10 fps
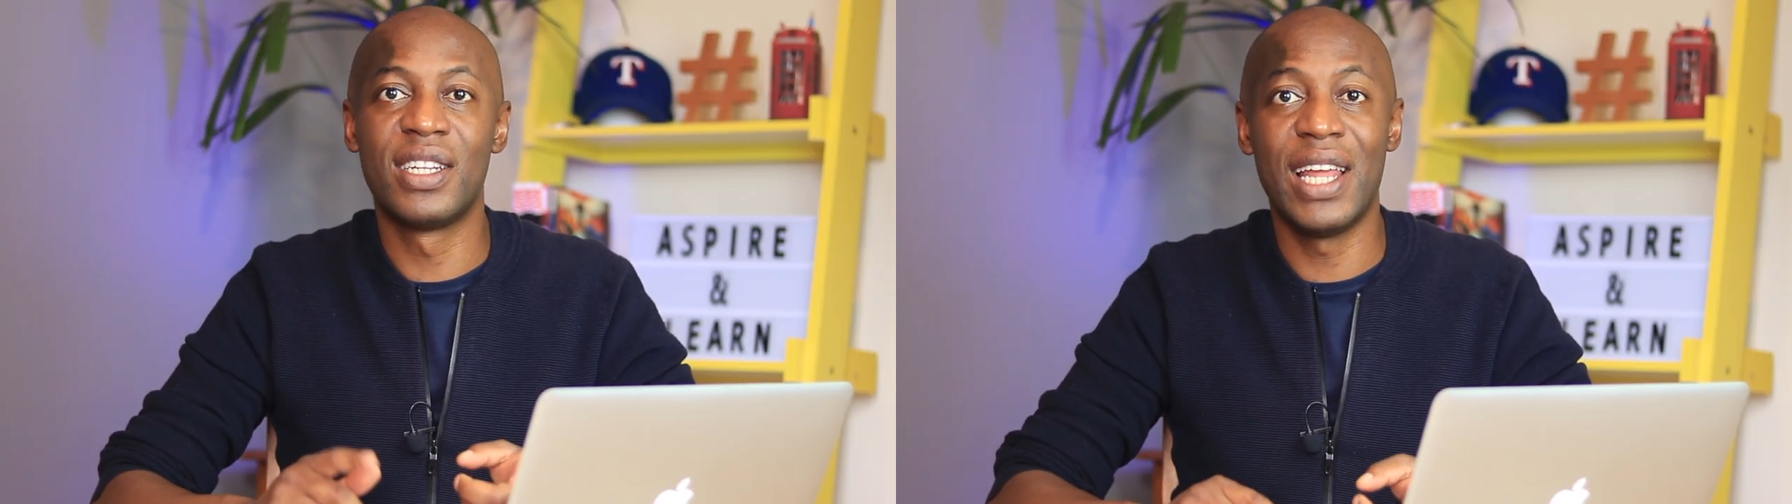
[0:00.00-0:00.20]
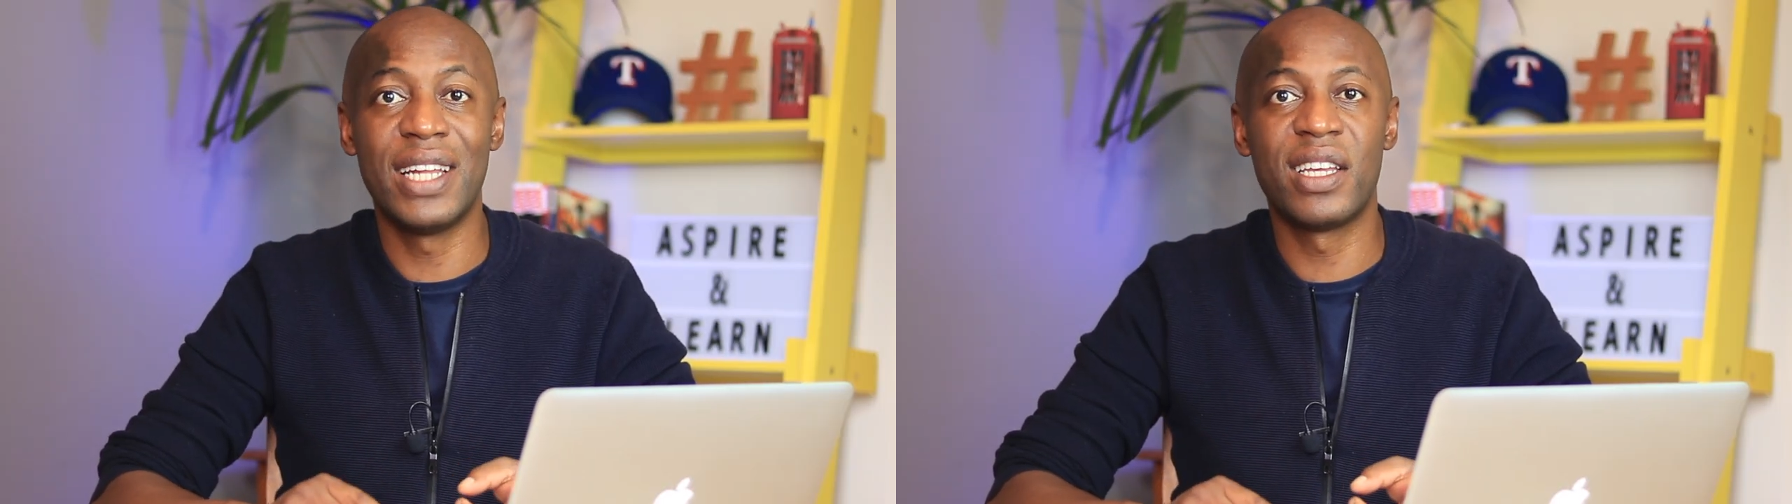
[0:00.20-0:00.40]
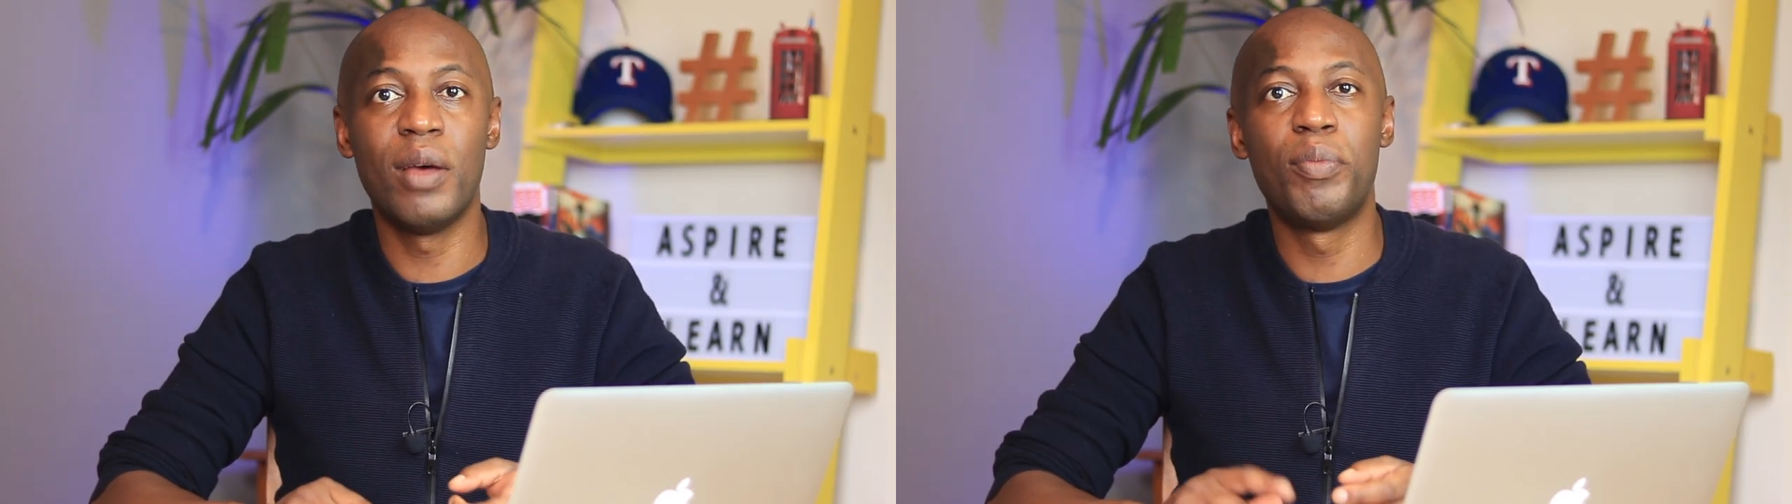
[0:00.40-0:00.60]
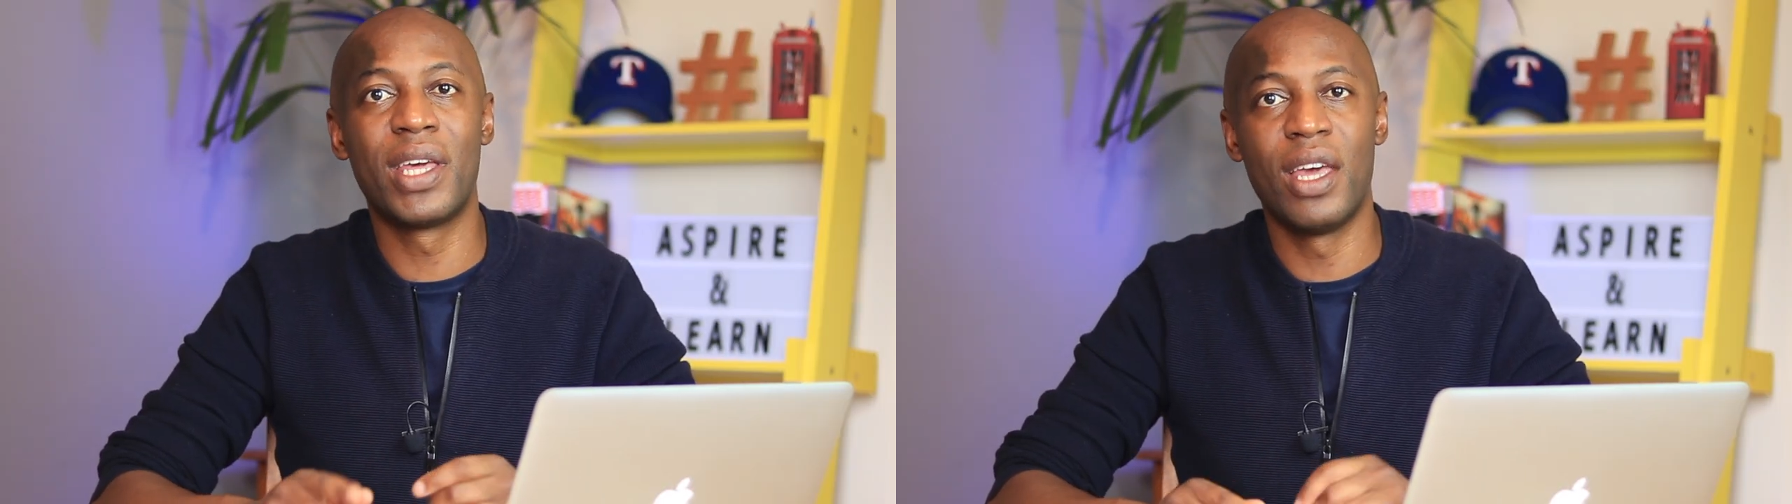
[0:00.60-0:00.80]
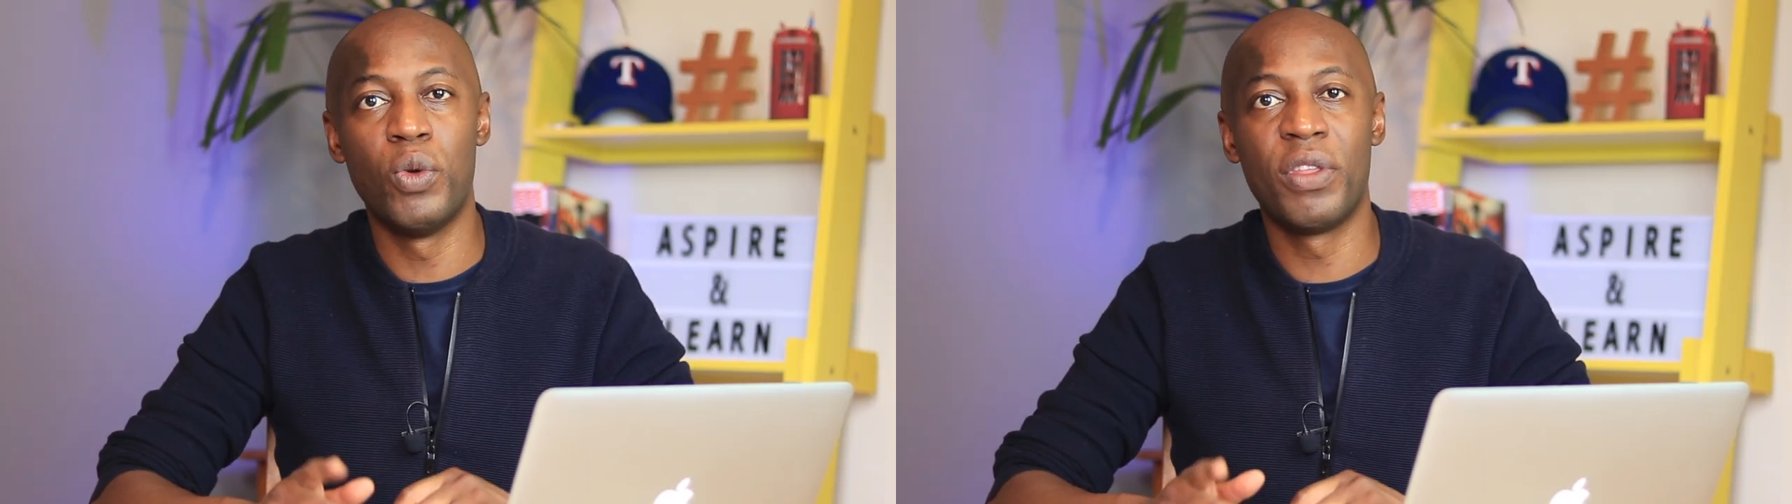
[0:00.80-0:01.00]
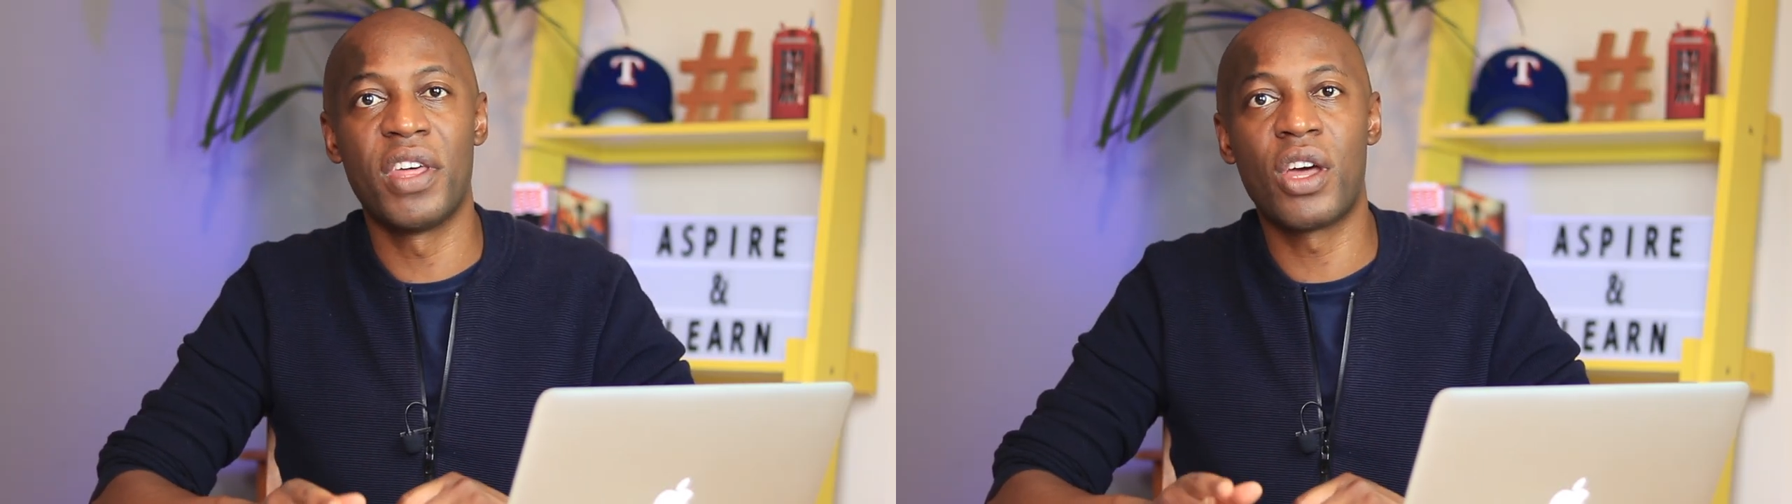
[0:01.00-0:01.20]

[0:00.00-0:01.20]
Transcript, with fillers: letter begin with a